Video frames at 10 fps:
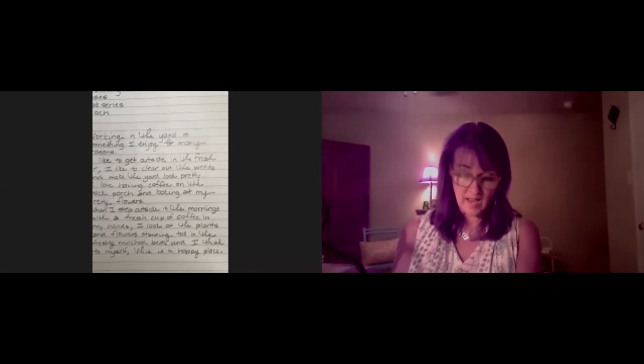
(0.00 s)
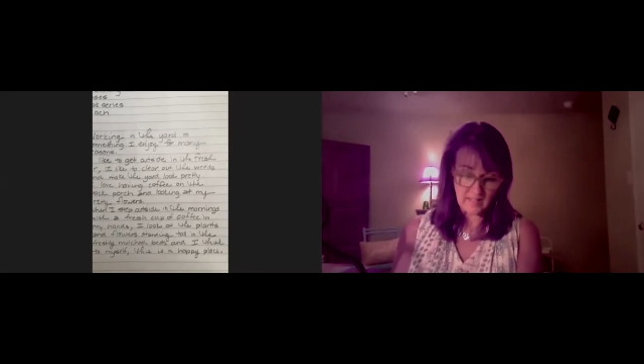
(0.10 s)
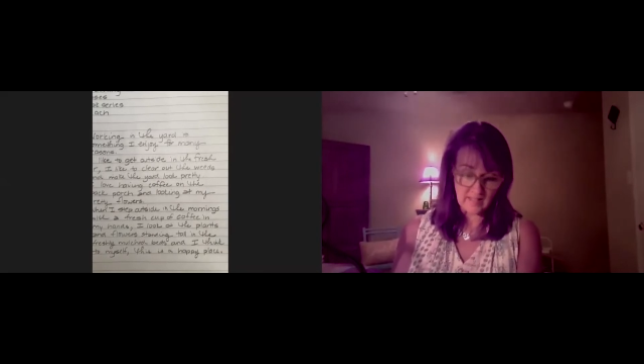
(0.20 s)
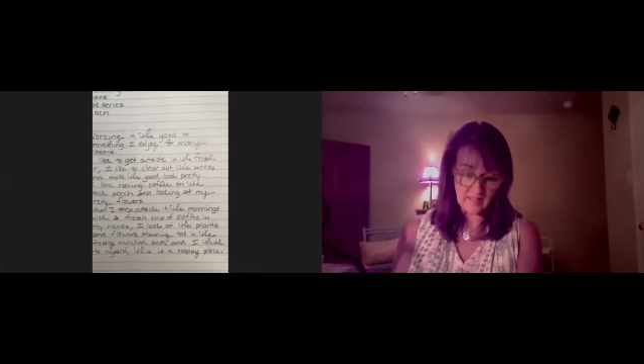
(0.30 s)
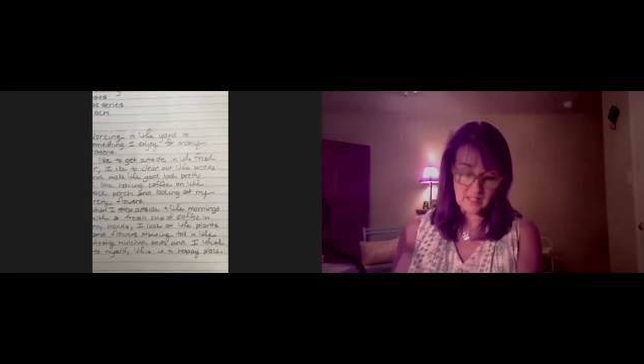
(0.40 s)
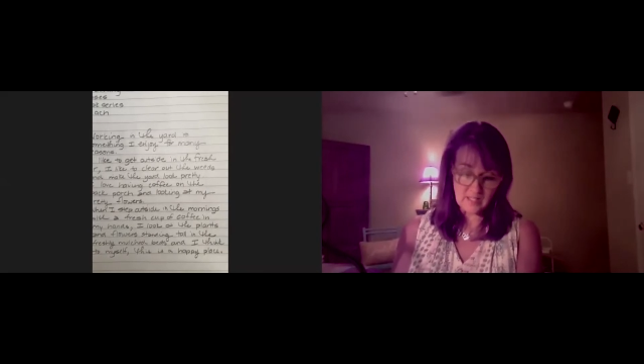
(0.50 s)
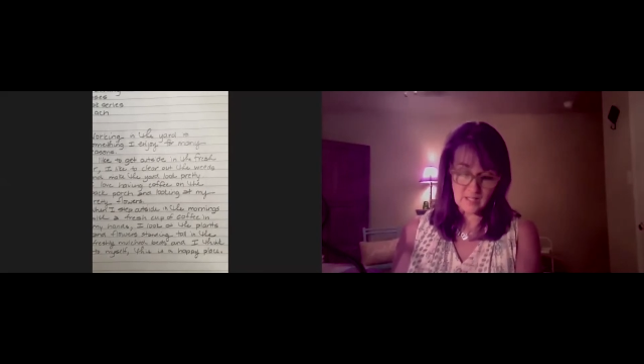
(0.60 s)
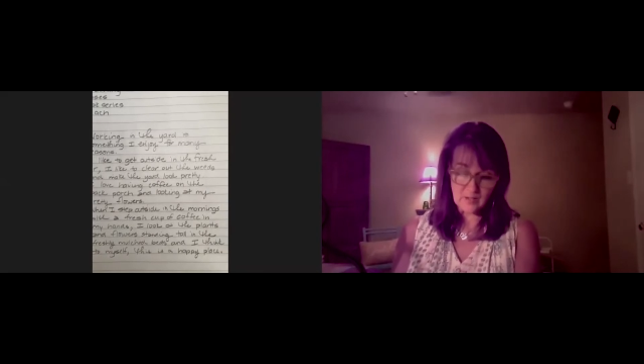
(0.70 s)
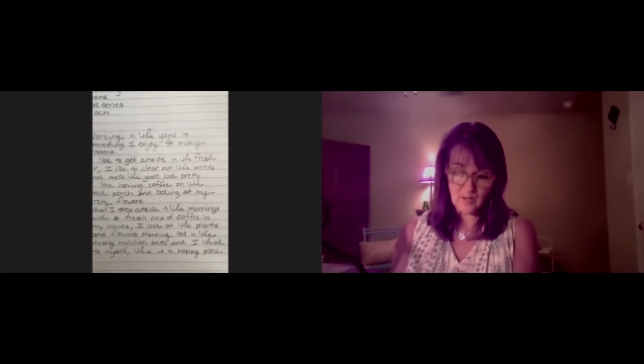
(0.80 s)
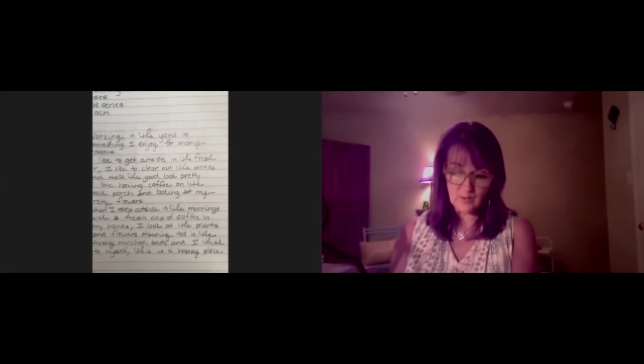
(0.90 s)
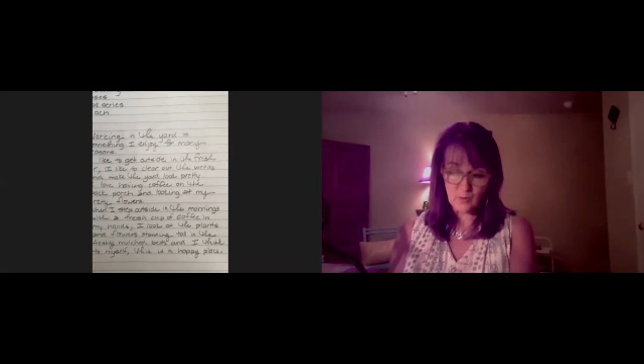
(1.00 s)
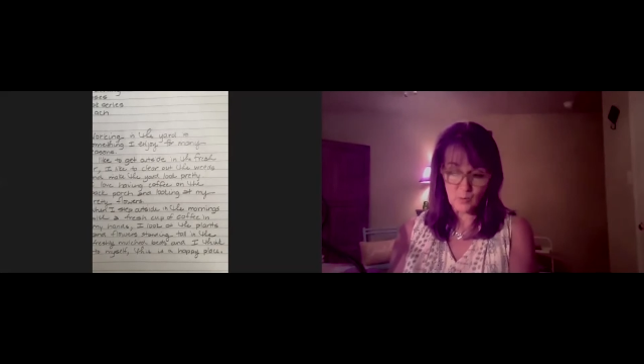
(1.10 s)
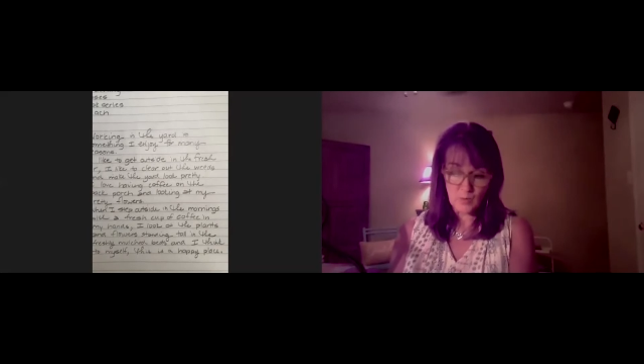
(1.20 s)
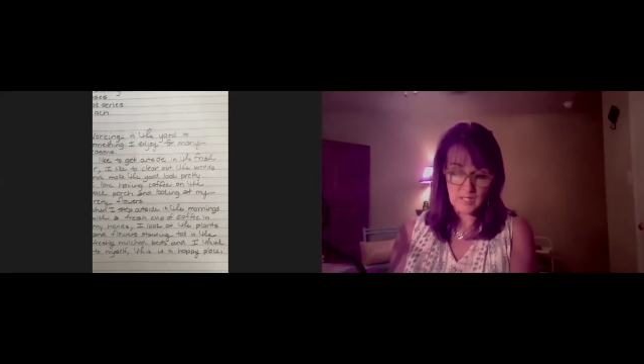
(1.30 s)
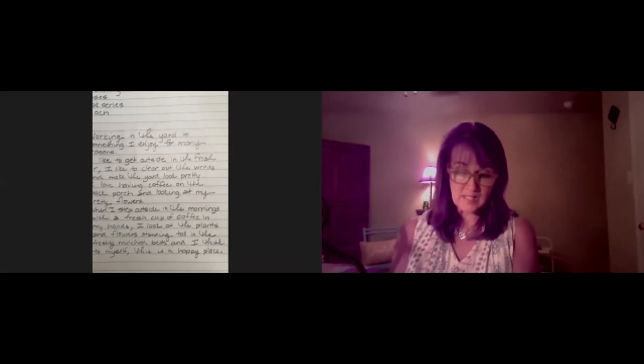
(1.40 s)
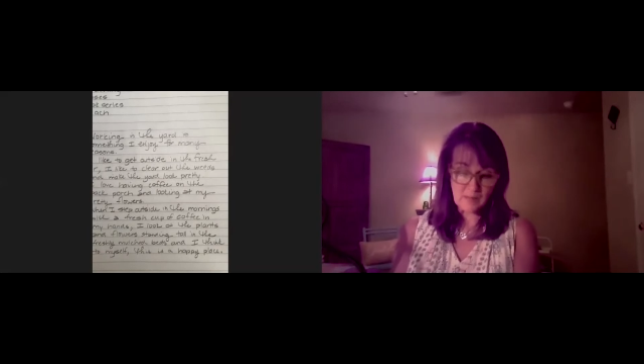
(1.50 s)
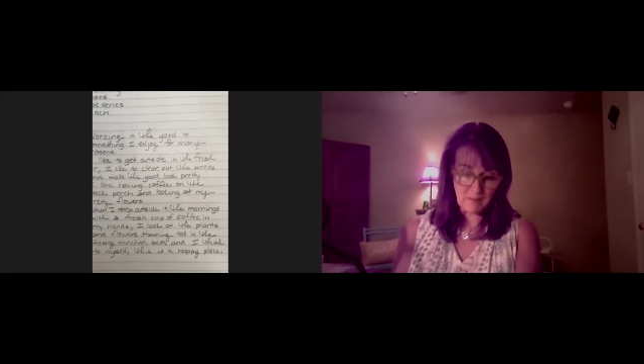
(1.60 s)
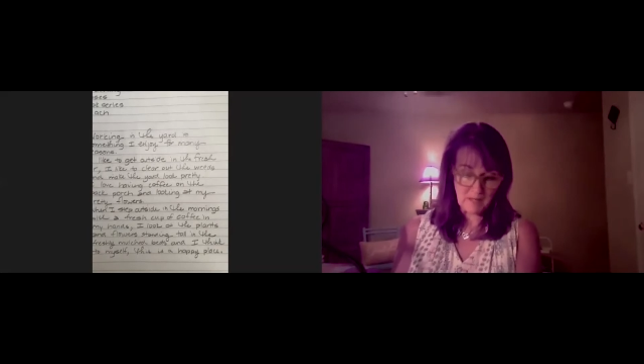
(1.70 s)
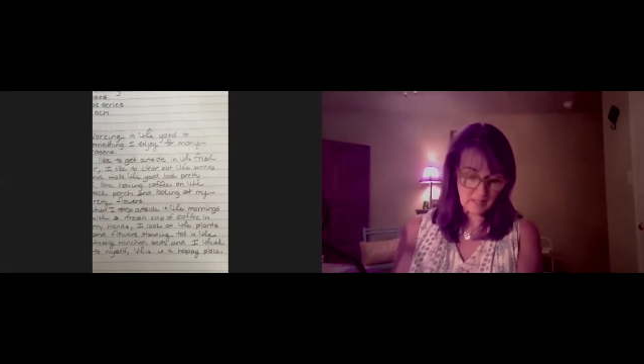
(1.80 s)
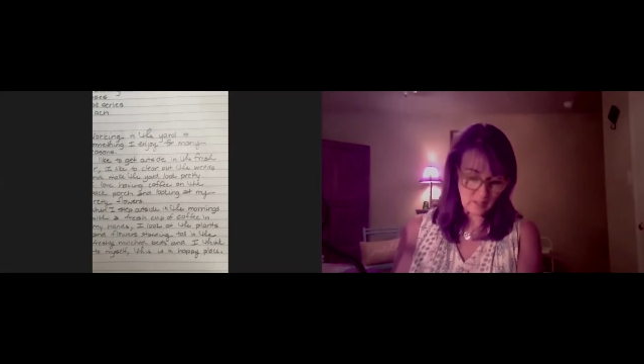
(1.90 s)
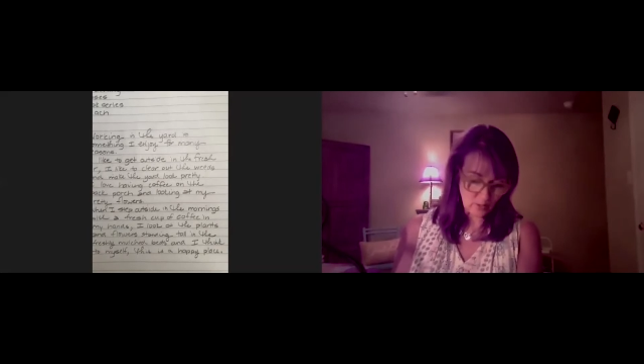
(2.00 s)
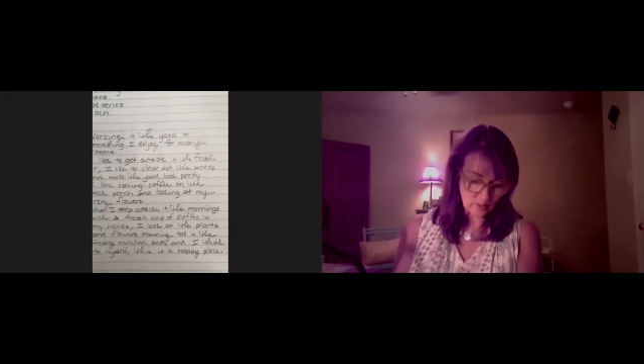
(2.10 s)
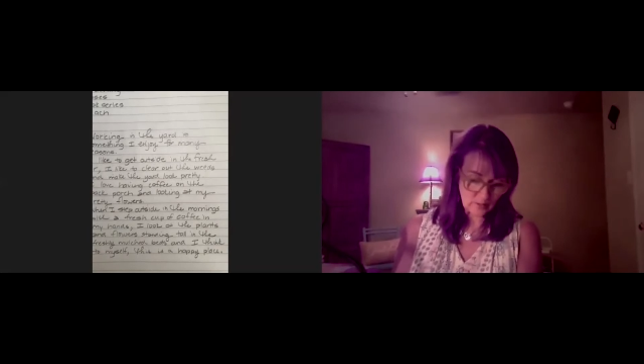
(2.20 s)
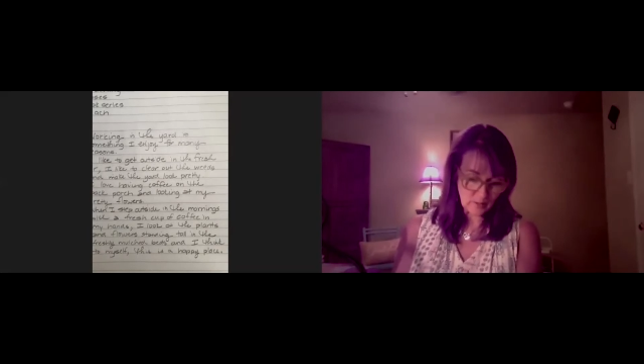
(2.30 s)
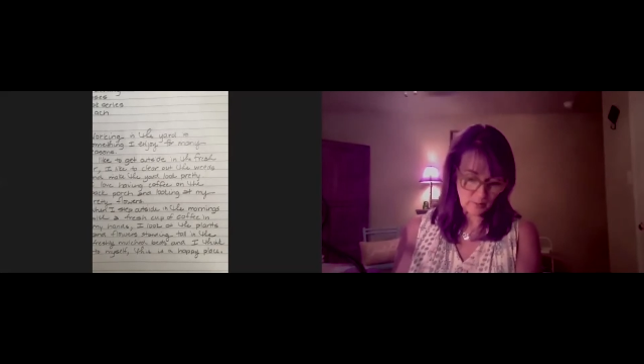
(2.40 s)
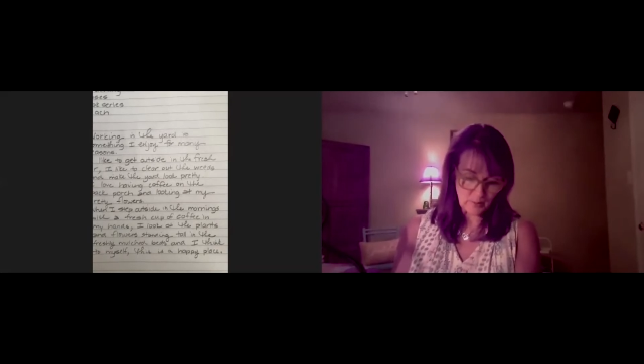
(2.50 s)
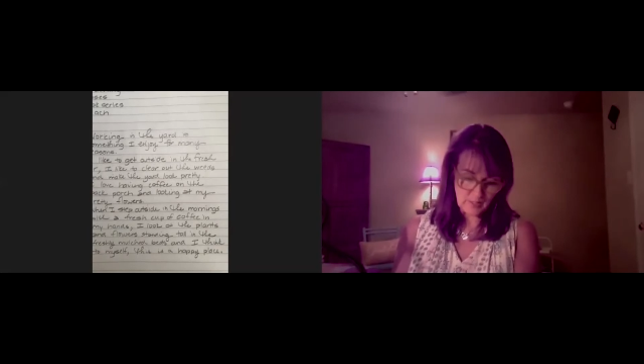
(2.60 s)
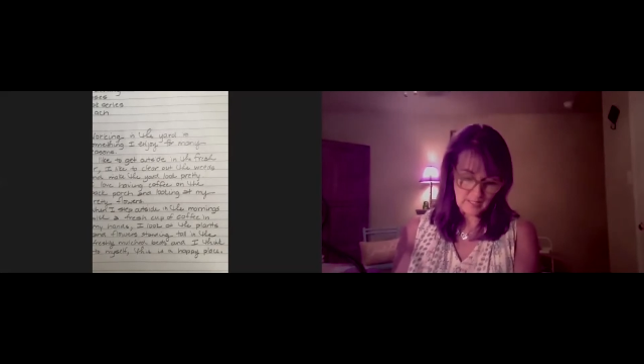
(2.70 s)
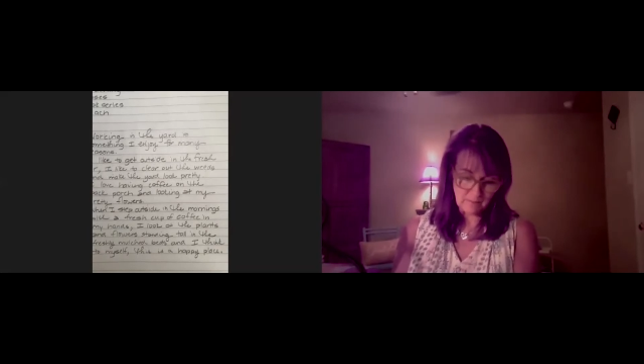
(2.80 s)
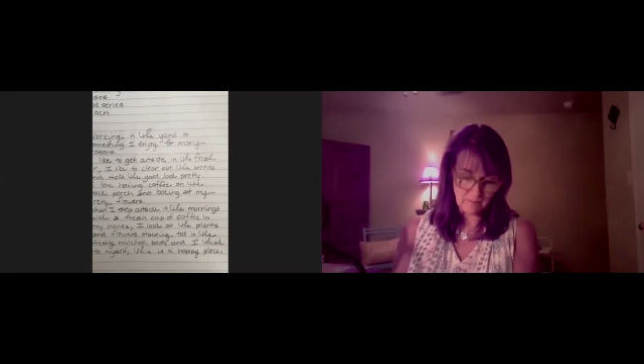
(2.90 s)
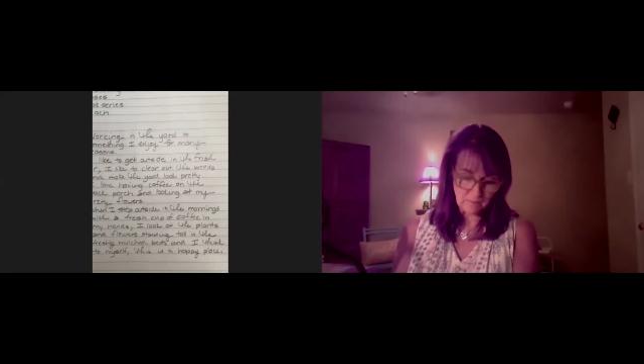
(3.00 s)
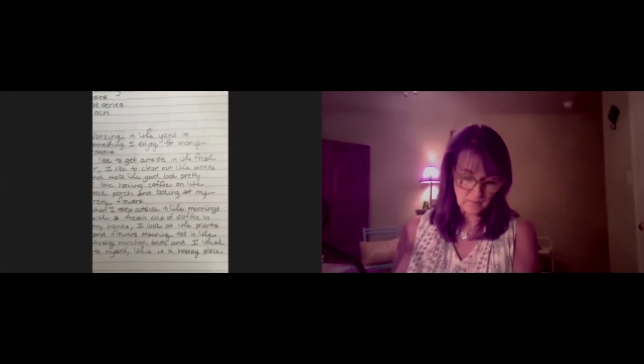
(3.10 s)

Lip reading: I like to clear out the weeds and make the yard look pretty.